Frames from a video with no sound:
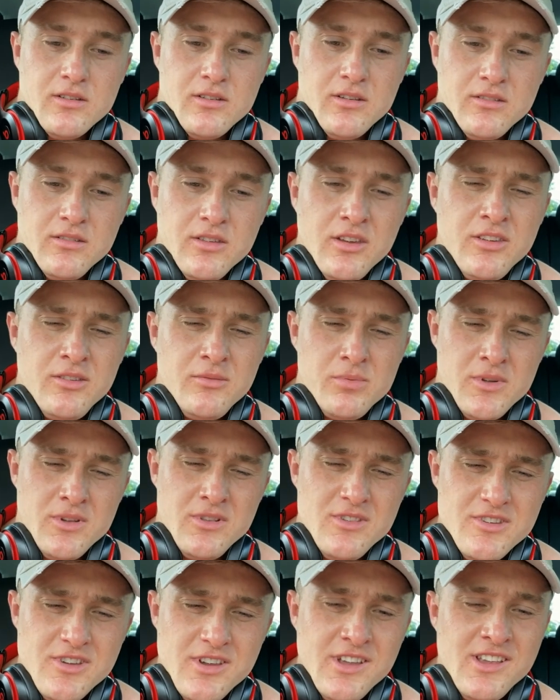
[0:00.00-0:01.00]
Just one
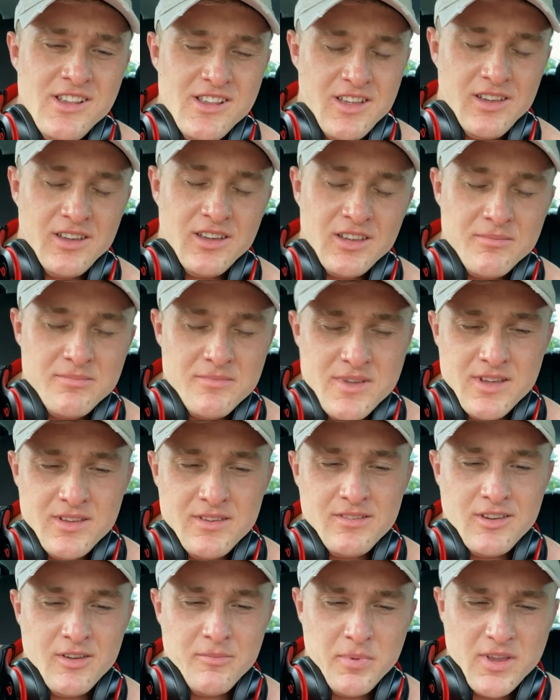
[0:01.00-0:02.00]
take, like I played
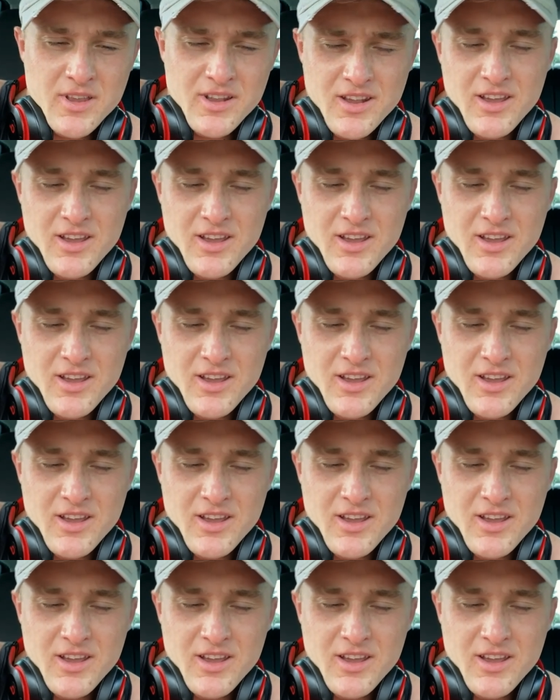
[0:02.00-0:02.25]
stupid.